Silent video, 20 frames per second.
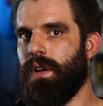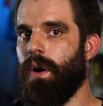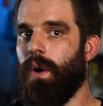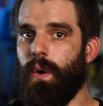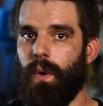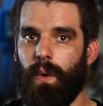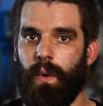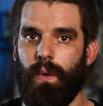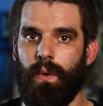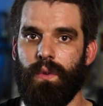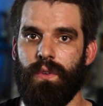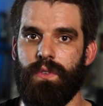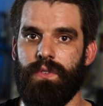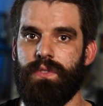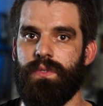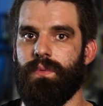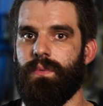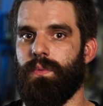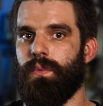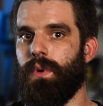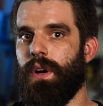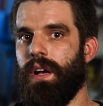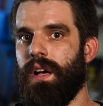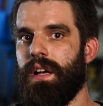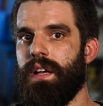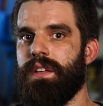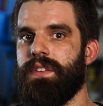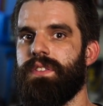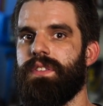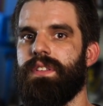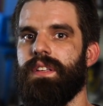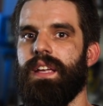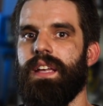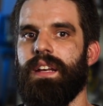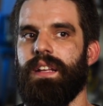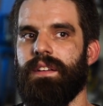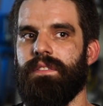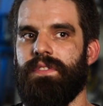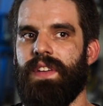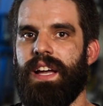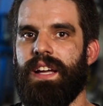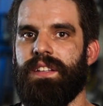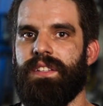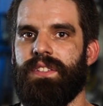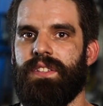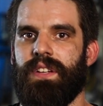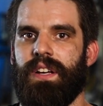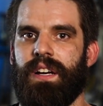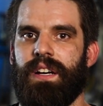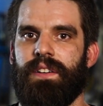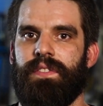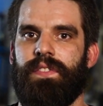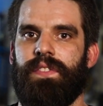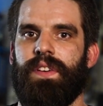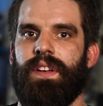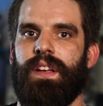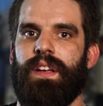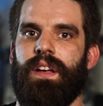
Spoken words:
holes, rust, any of that stuff.